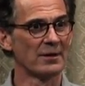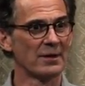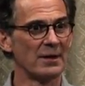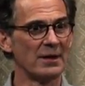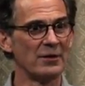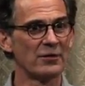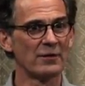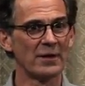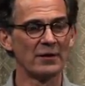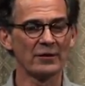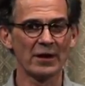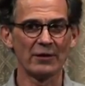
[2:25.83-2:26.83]
In each of
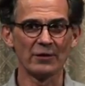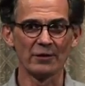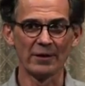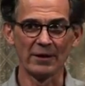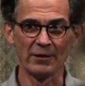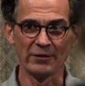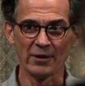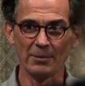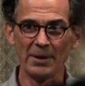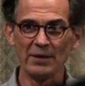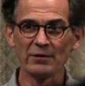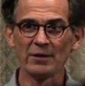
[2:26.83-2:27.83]
these cases, there is a
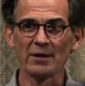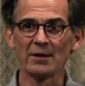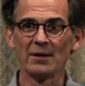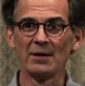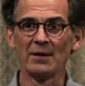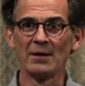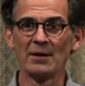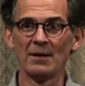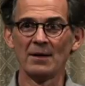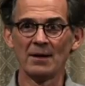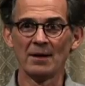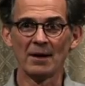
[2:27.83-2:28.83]
basic
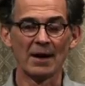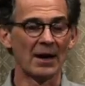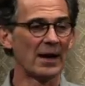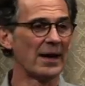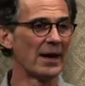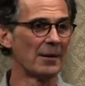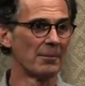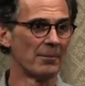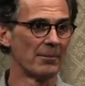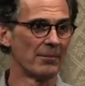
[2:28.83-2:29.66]
I am